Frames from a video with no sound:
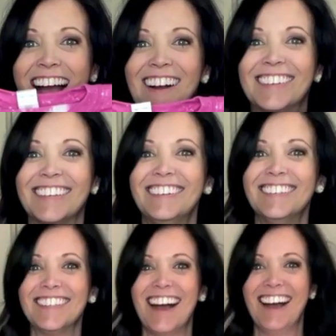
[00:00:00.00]
How cute
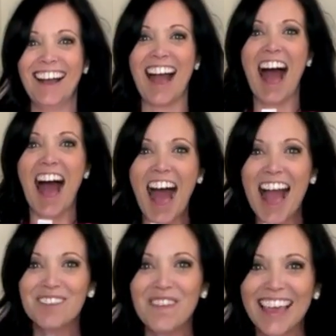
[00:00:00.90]
is that?
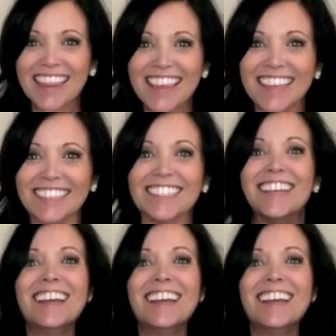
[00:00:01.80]
I made these.